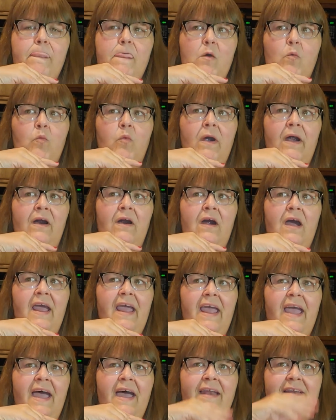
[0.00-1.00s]
where I
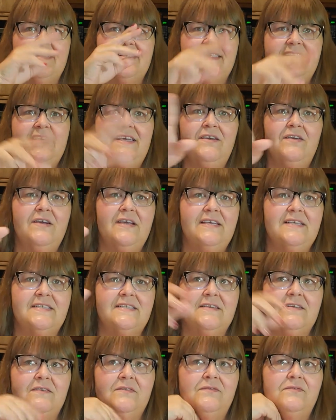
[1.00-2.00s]
had a
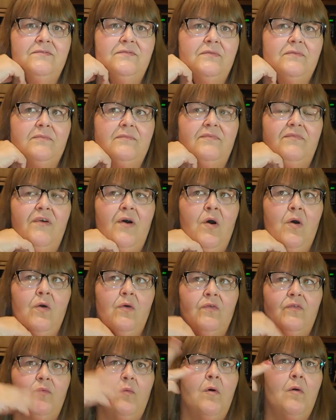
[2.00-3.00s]
series of
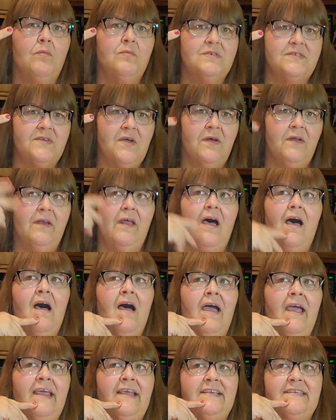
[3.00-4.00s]
falls. One was on
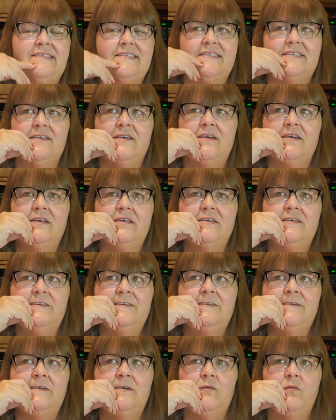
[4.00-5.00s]
ice,
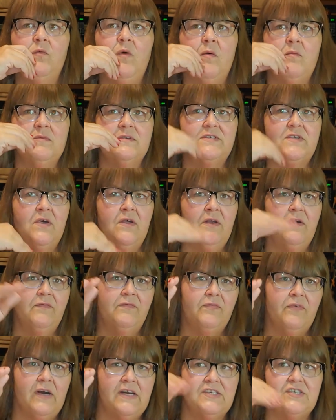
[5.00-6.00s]
one was on a
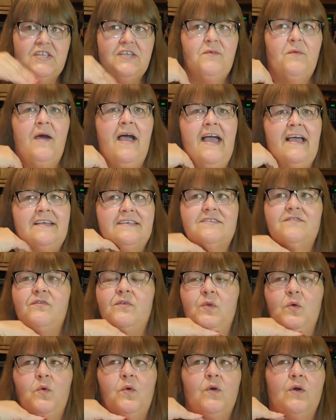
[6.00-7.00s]
freshly waxed
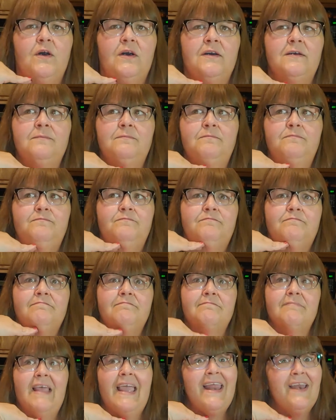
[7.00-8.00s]
floor,
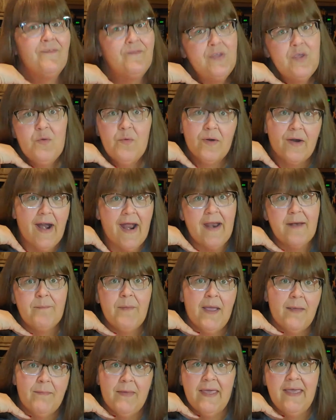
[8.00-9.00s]
and a few were out of
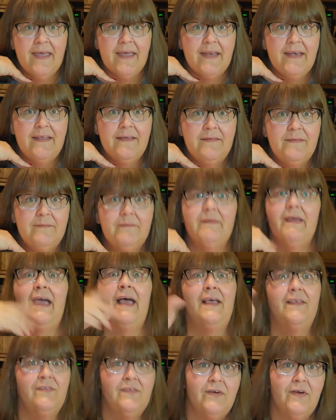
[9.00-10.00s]
my bed
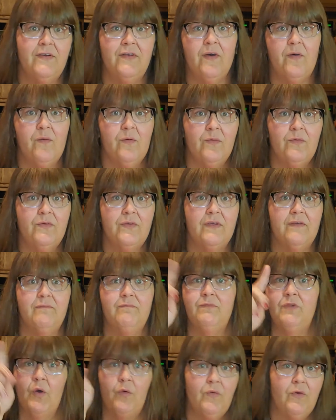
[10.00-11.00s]
as an adult.
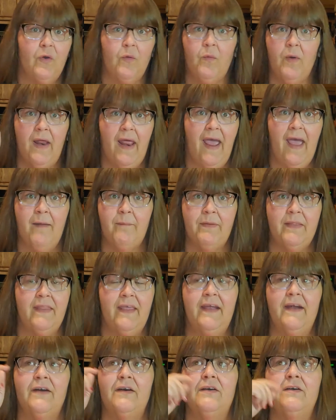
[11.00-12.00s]
Don't know what happened
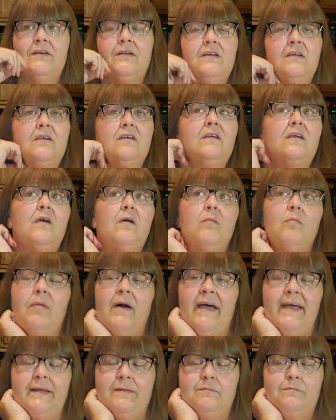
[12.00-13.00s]
there,
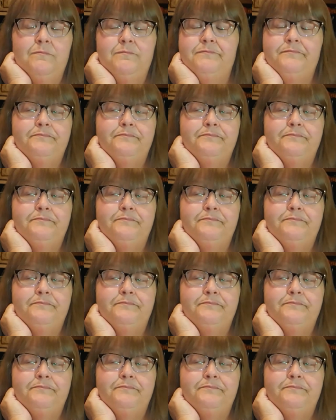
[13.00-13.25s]
but